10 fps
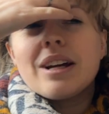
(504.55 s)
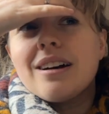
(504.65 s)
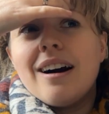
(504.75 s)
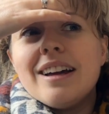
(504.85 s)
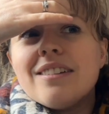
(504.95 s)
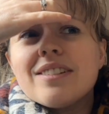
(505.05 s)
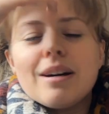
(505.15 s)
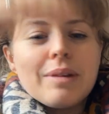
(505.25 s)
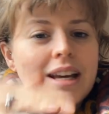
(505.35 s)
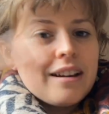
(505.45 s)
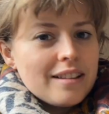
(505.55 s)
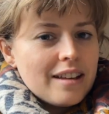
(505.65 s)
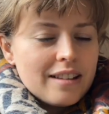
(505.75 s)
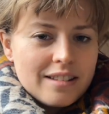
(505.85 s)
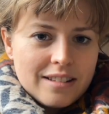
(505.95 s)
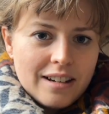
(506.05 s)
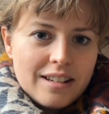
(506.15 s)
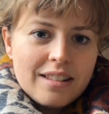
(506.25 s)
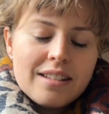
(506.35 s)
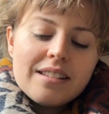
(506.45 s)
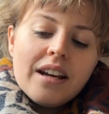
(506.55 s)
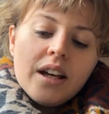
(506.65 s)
kind of coming out of the other side of this.